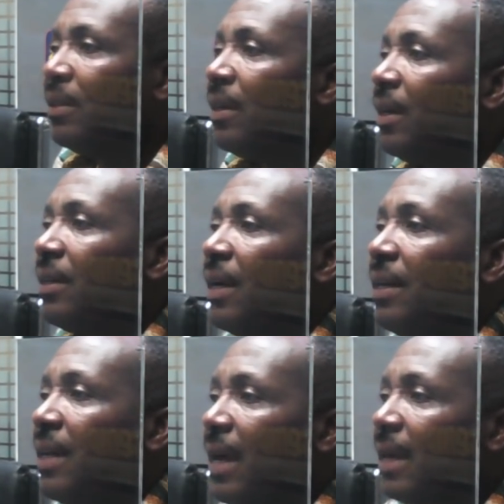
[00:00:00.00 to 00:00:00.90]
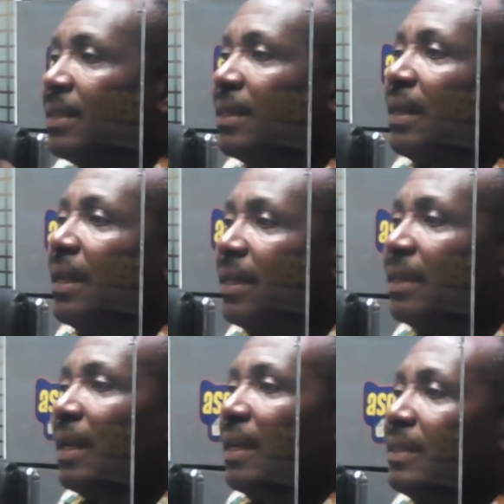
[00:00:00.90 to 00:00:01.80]
And yet they yate and
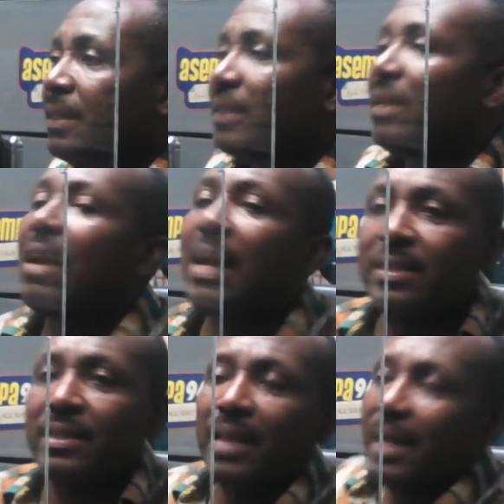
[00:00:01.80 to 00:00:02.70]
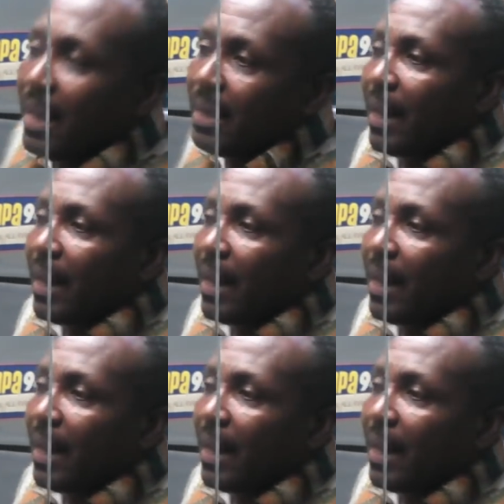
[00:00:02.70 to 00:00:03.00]
the empty. They yate the end